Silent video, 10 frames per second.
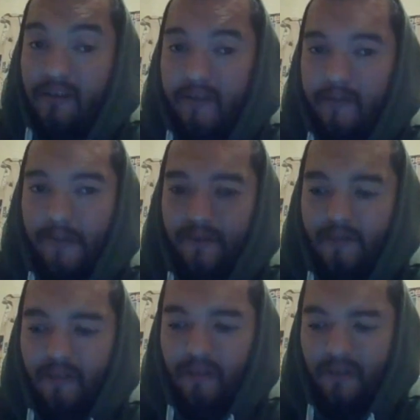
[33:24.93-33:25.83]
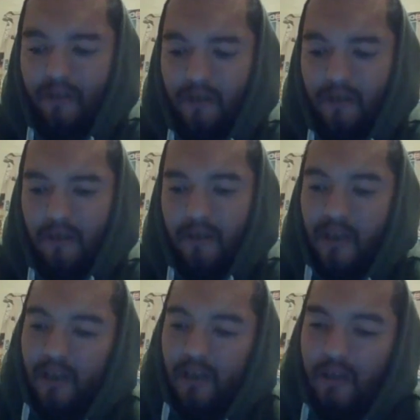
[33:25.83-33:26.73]
is in wrestling,
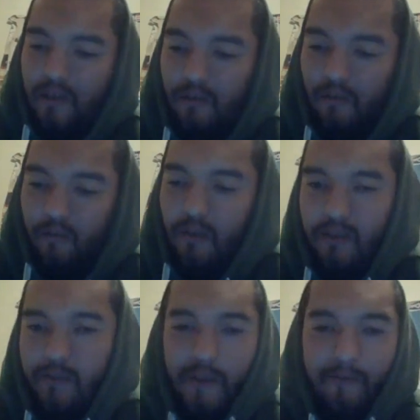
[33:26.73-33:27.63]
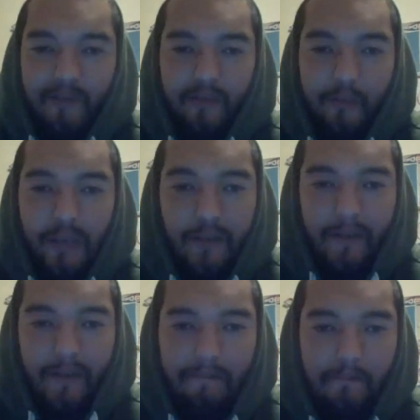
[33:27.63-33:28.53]
wants to make wrestling
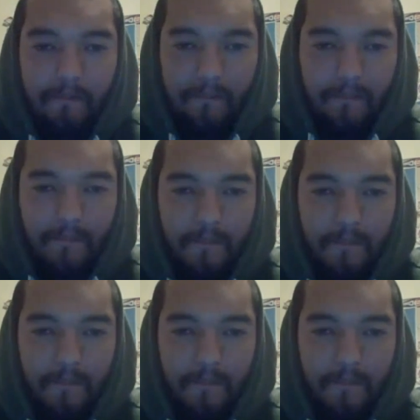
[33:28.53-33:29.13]
better. Mm-hmm.